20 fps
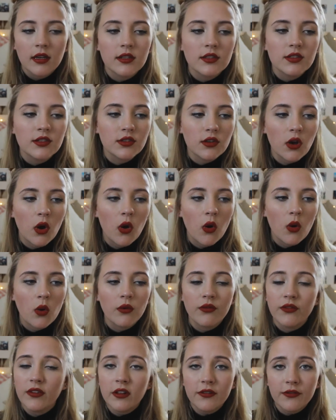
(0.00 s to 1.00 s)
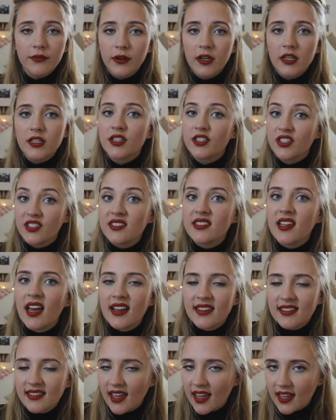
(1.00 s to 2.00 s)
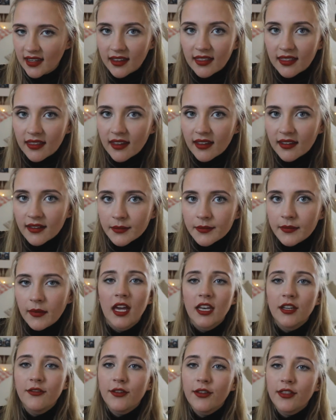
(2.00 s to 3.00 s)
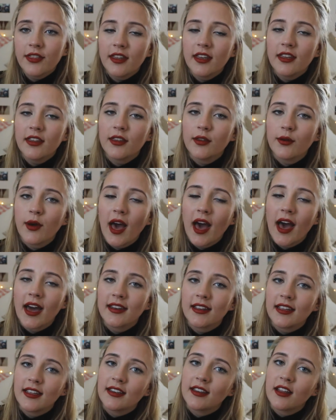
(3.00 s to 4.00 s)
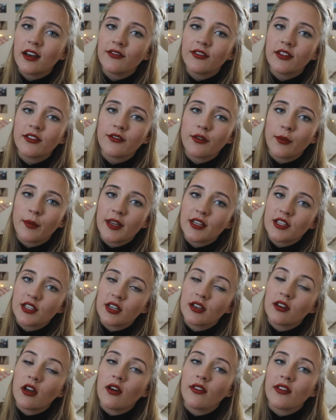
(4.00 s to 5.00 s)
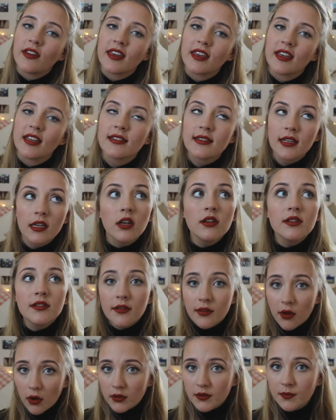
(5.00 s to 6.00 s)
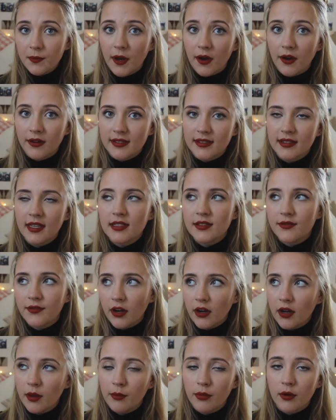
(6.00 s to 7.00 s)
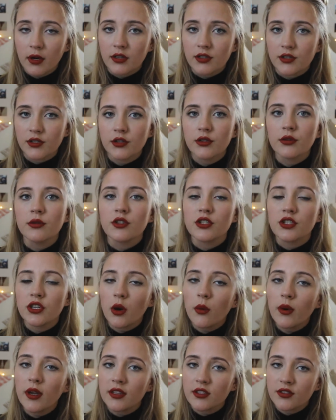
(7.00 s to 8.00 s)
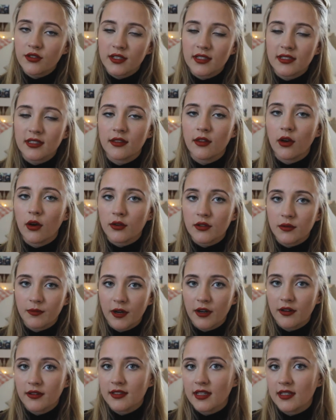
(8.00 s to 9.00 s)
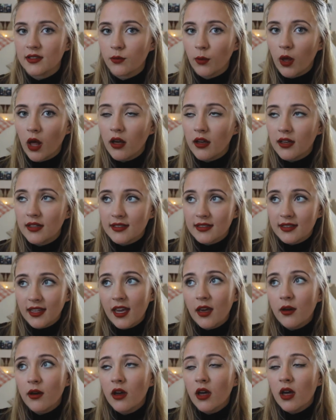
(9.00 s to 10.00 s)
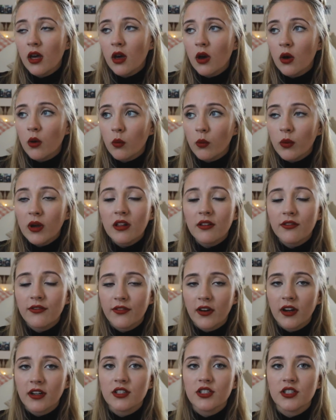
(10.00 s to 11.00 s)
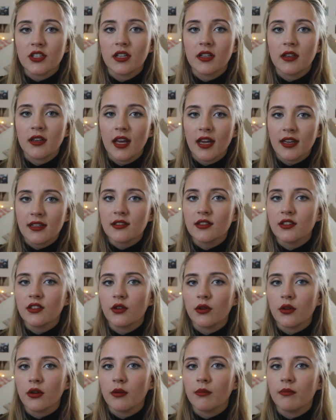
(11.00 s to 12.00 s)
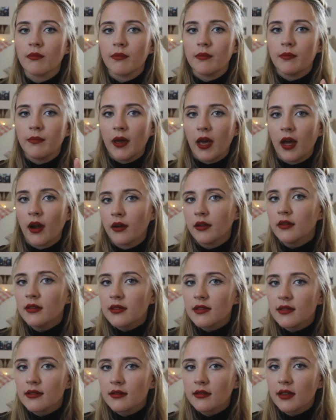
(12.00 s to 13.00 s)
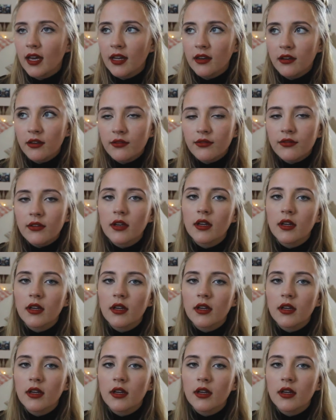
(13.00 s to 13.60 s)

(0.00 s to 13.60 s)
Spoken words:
So feel free to just ask anything. And if you think you had enough information on the kids, and also the host parents, that's very important too. Show interest in the host parents as well, because they will function as your parents, kind of.